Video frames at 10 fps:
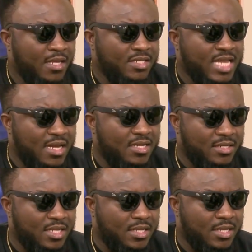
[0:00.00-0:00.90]
done
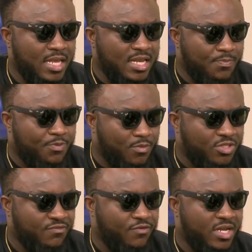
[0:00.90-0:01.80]
any
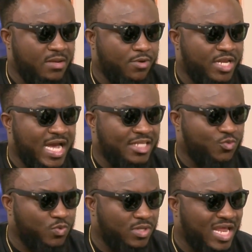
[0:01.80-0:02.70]
promotion for anybody at
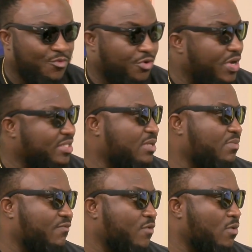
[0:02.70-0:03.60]
will and regretted before.